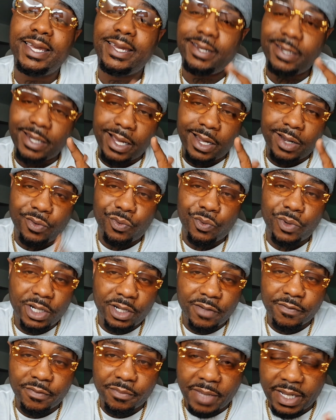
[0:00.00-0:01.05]
and not one
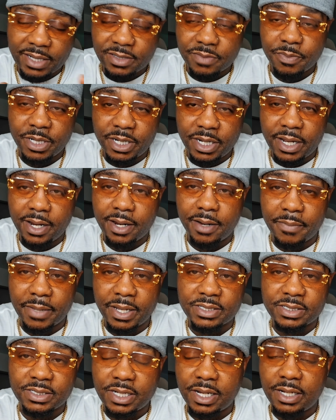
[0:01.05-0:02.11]
of them has been an Air
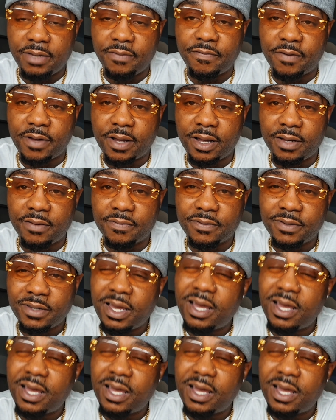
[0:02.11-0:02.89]
Max 95.